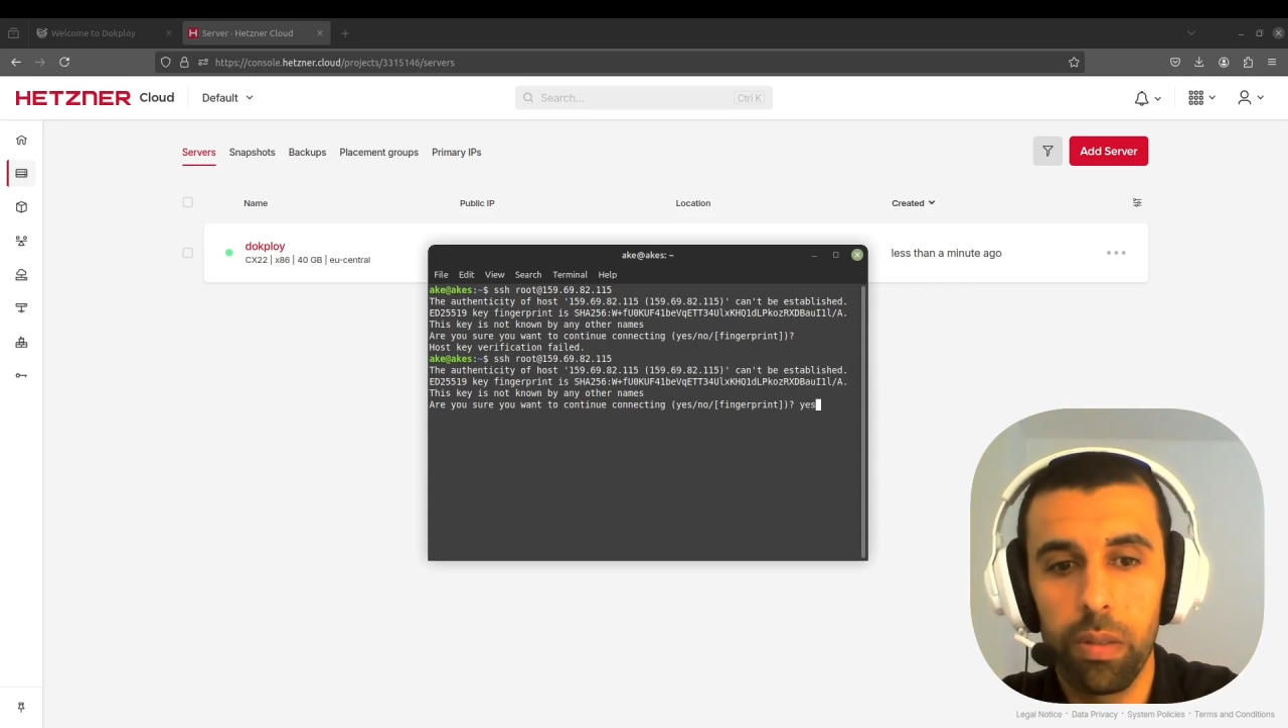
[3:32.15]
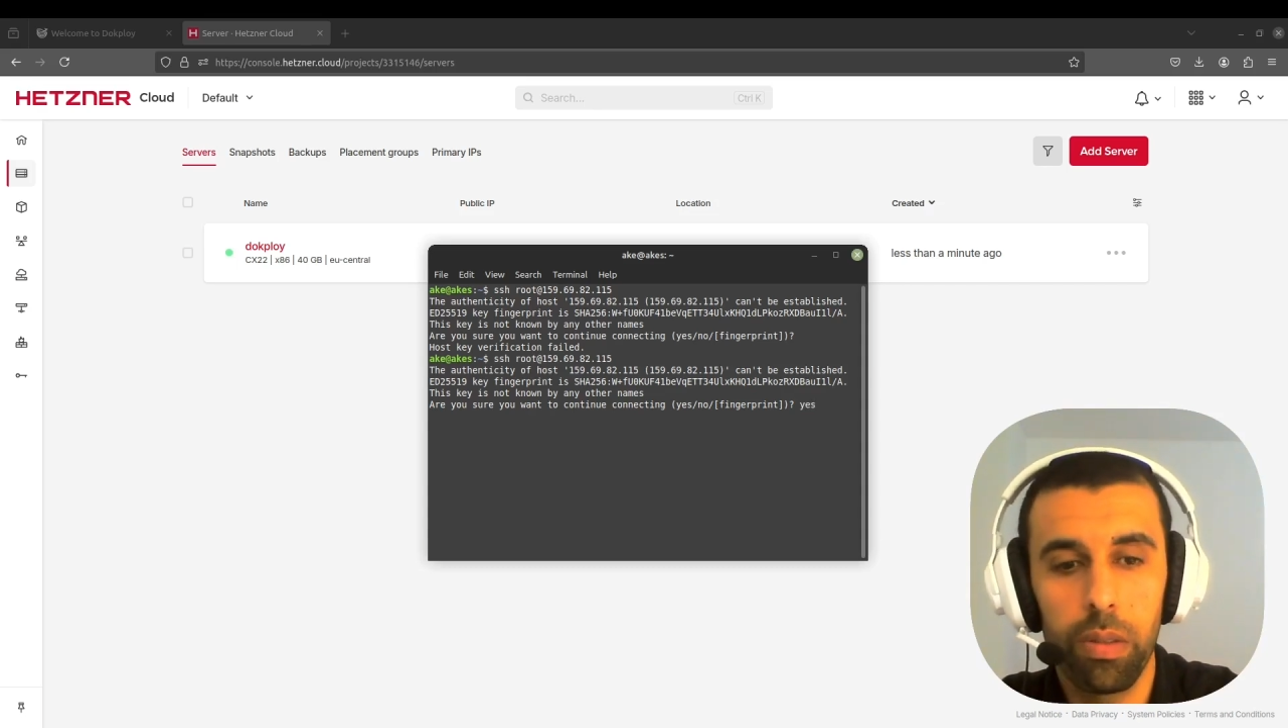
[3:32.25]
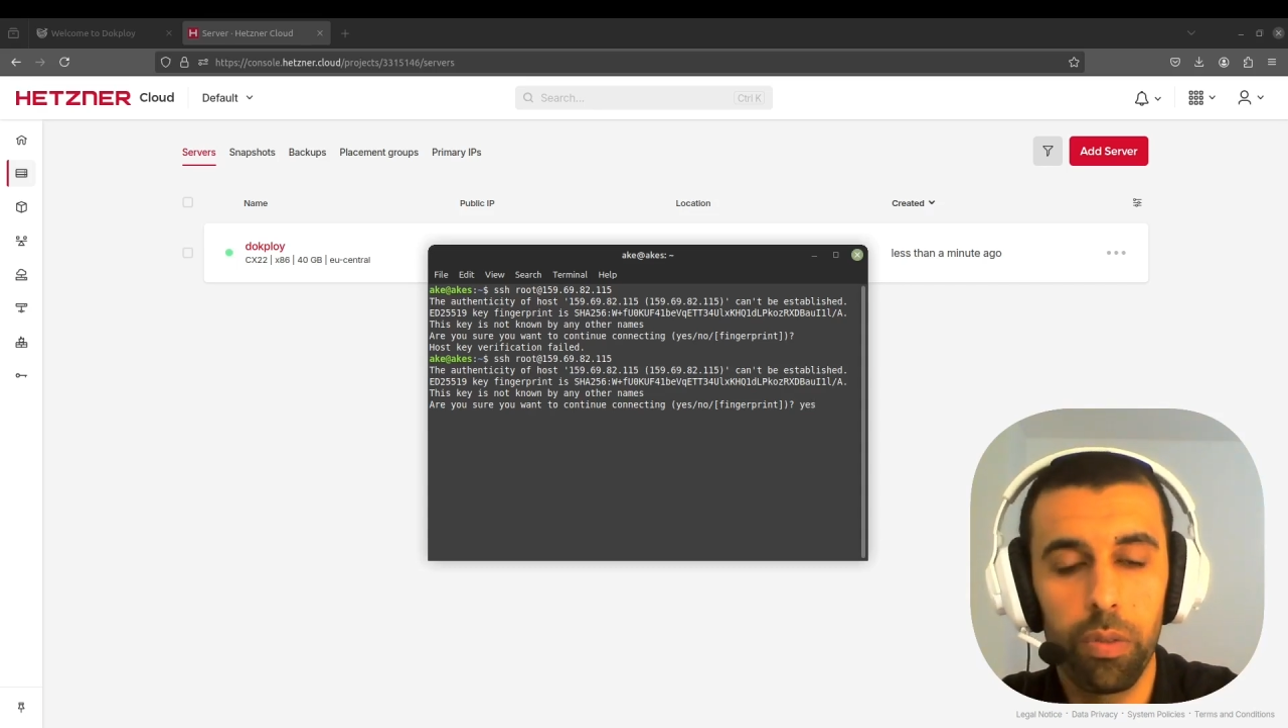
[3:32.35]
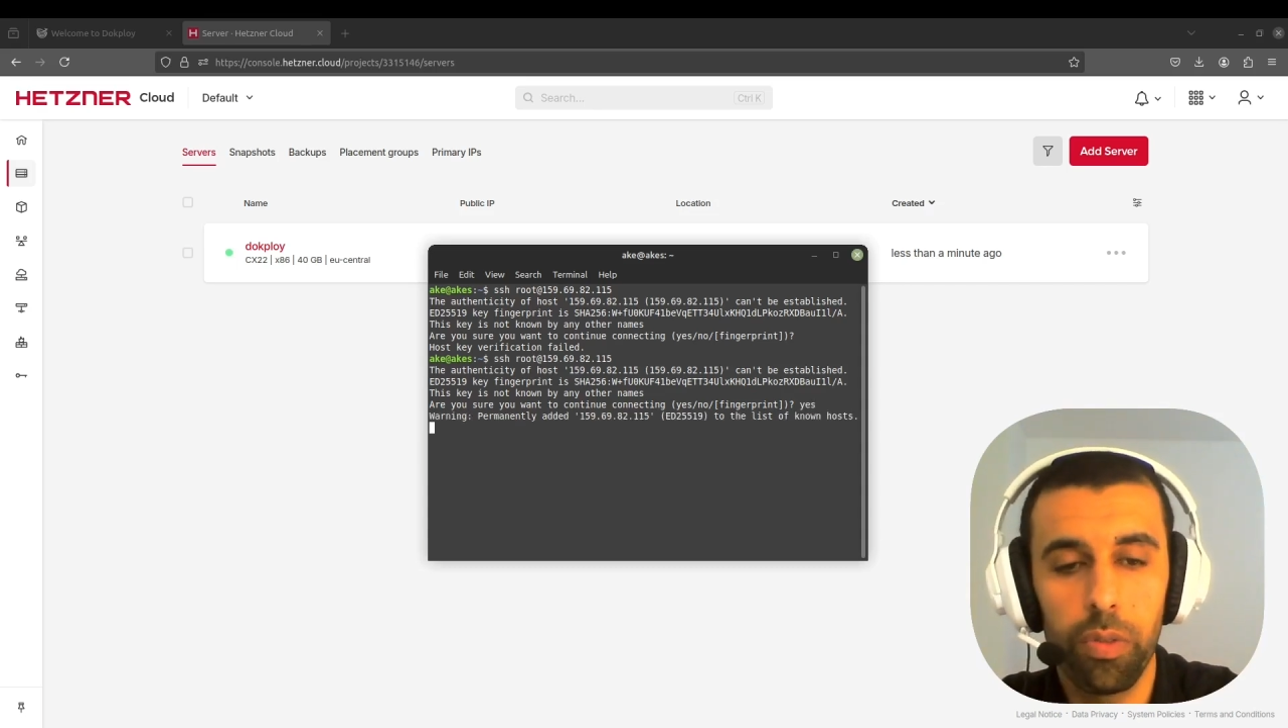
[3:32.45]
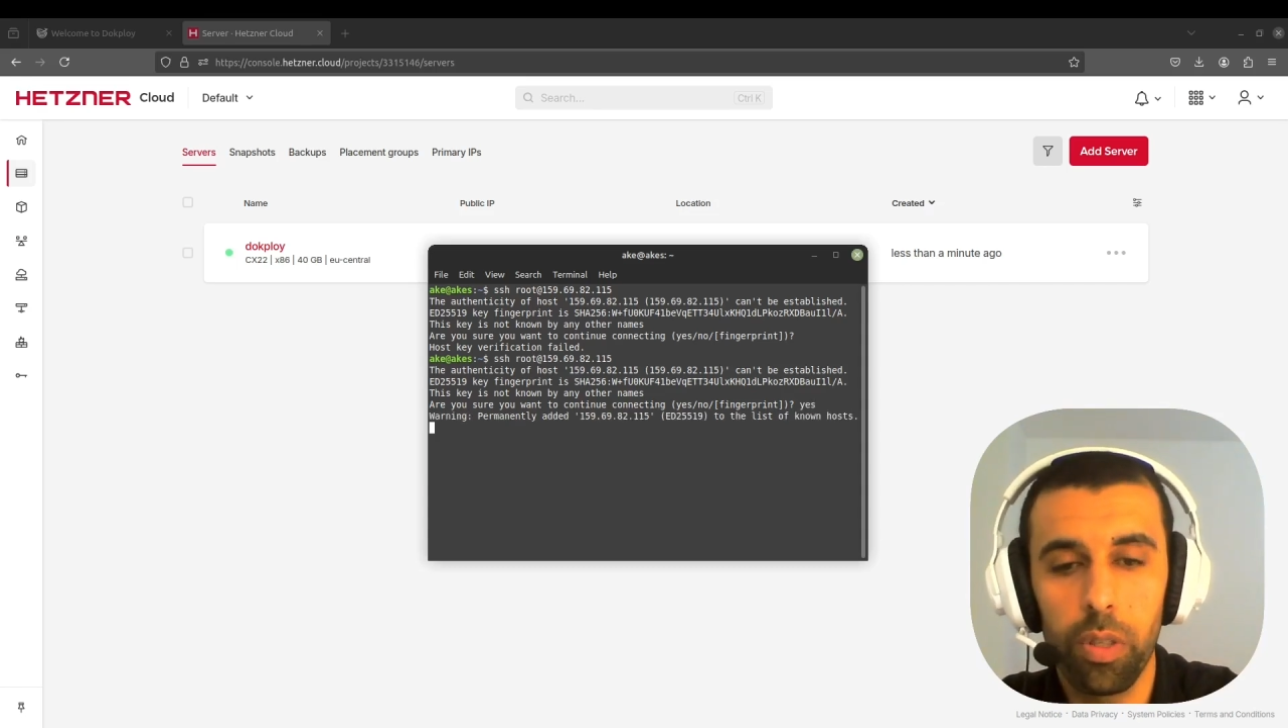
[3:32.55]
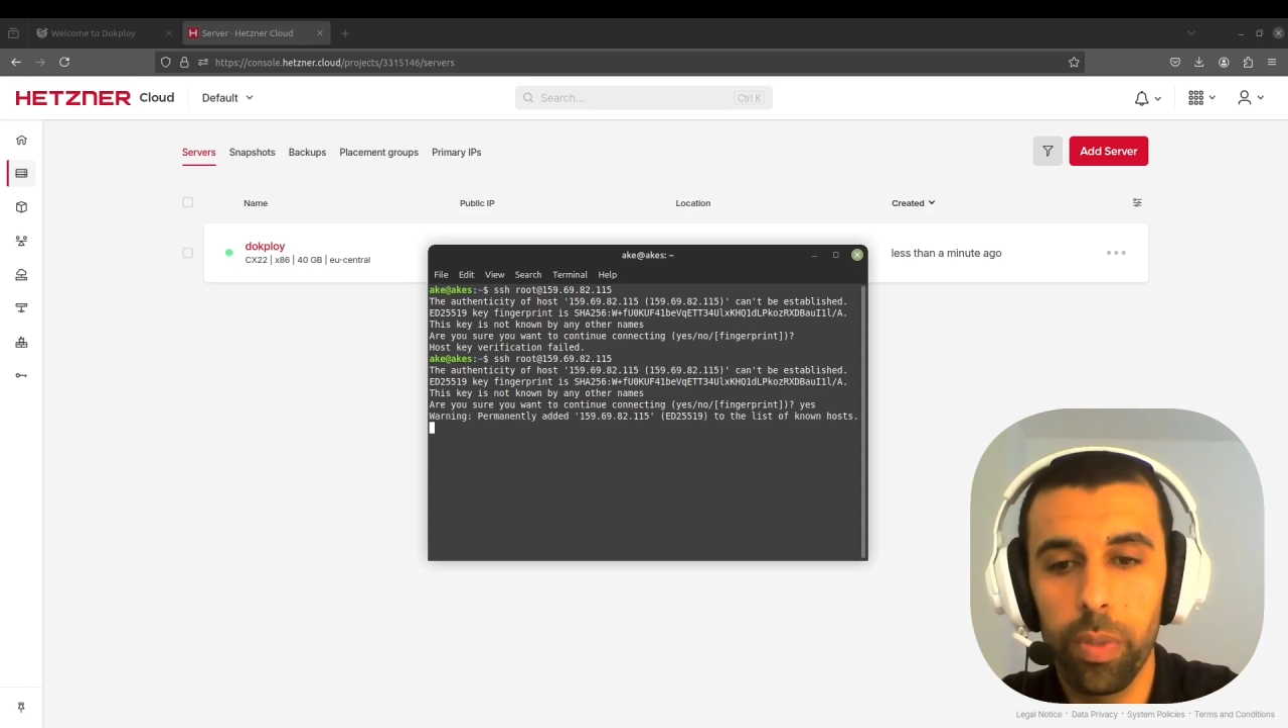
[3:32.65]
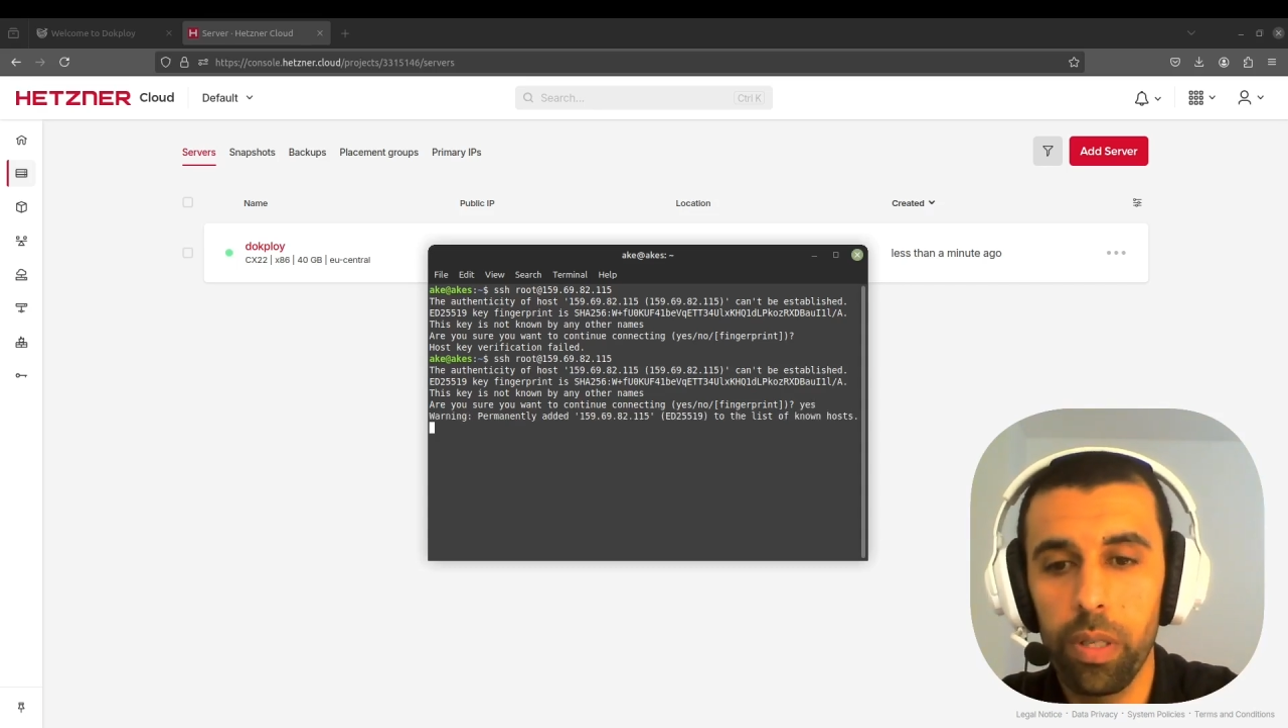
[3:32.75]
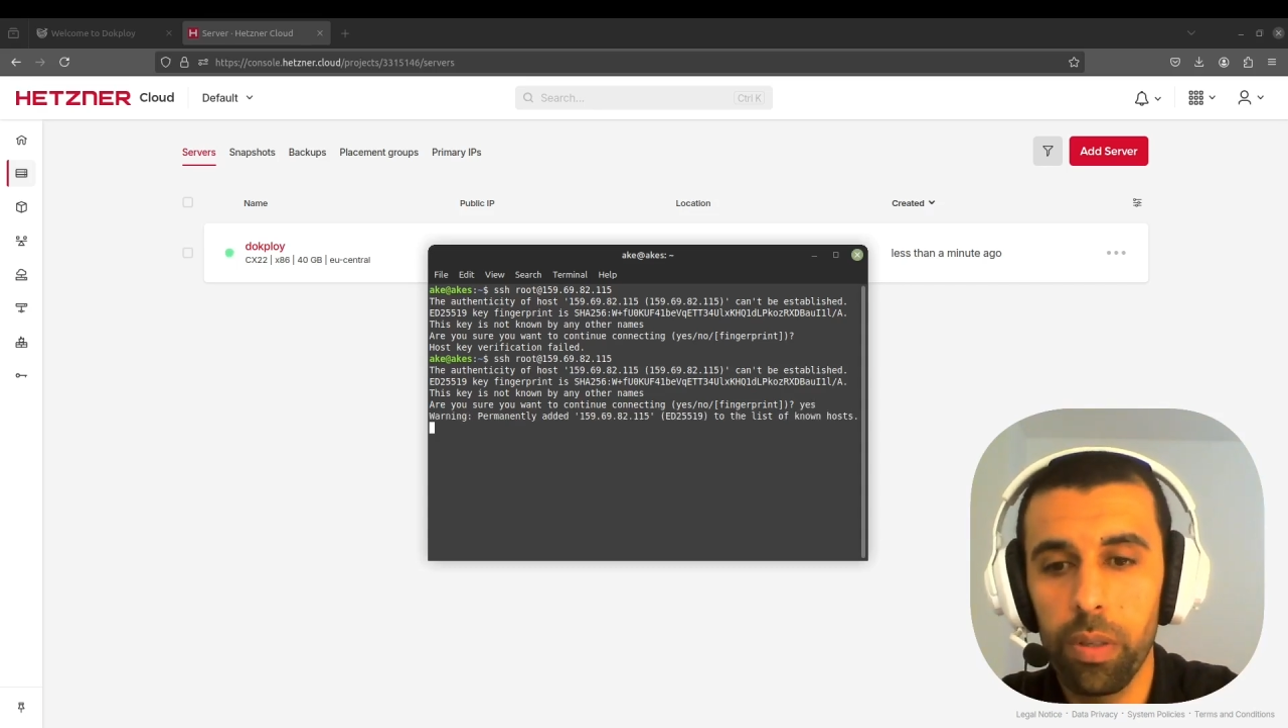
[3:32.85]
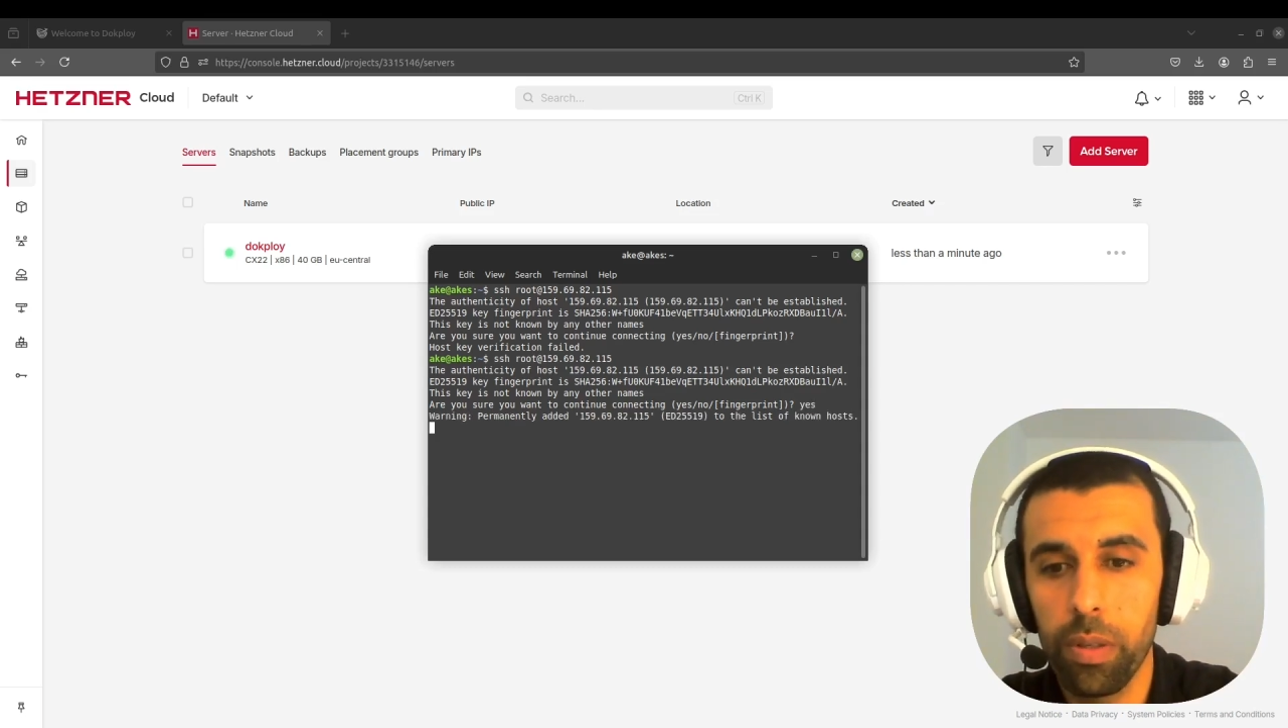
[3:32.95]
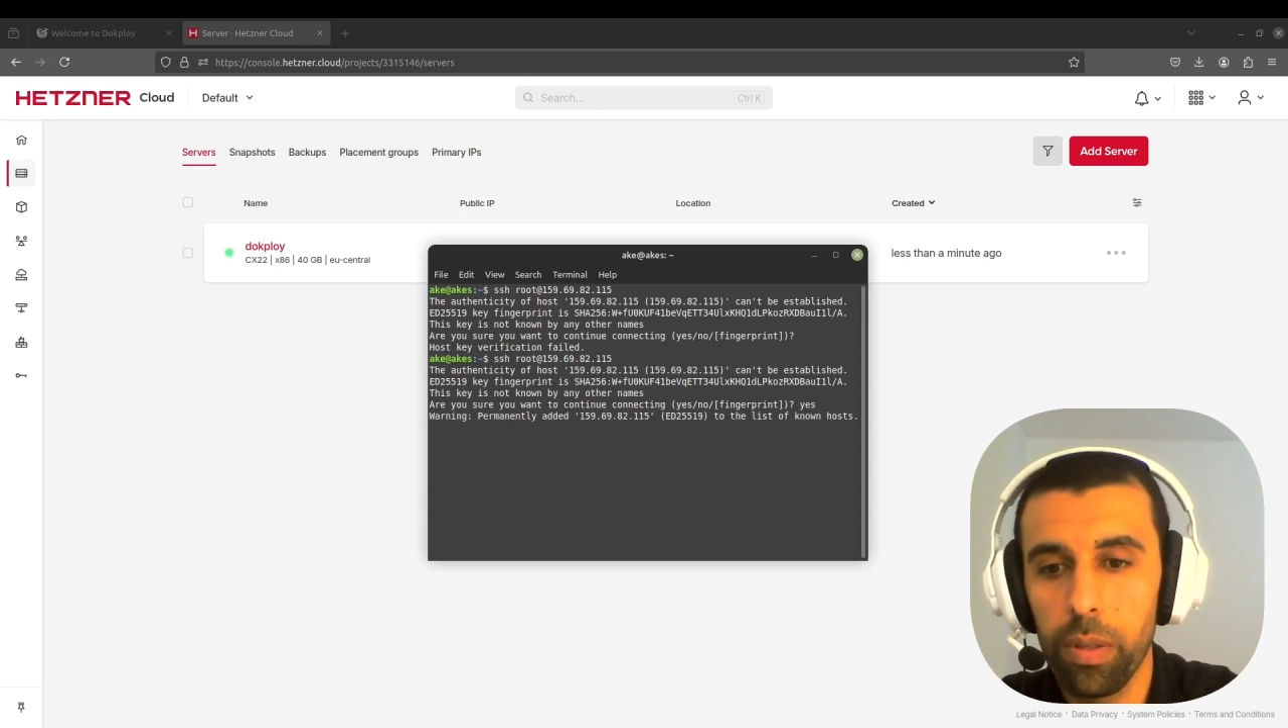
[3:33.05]
confirm
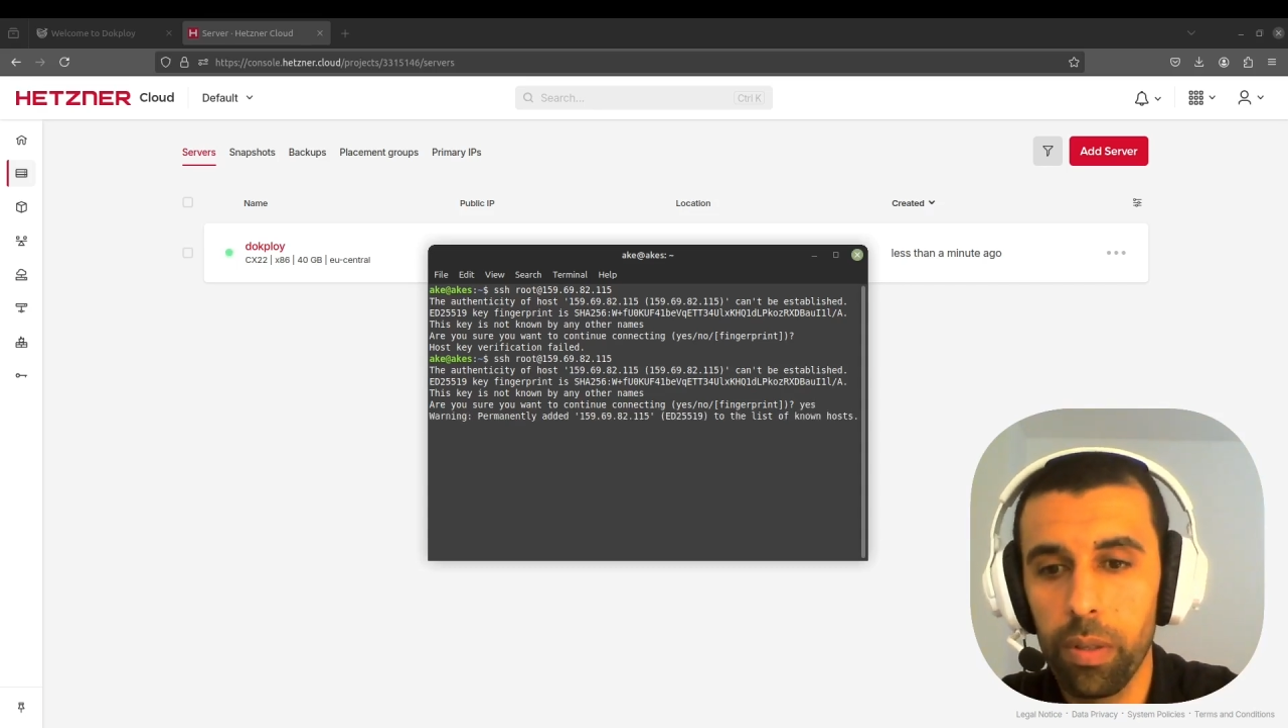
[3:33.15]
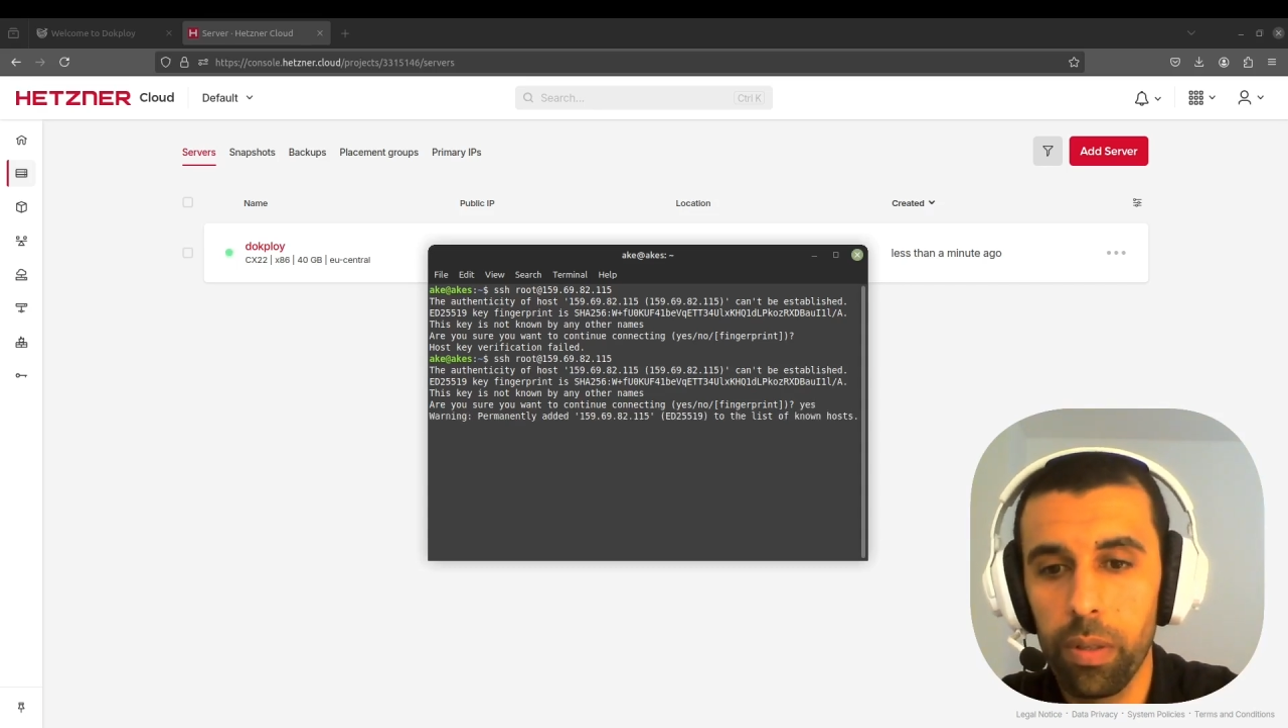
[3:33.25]
here.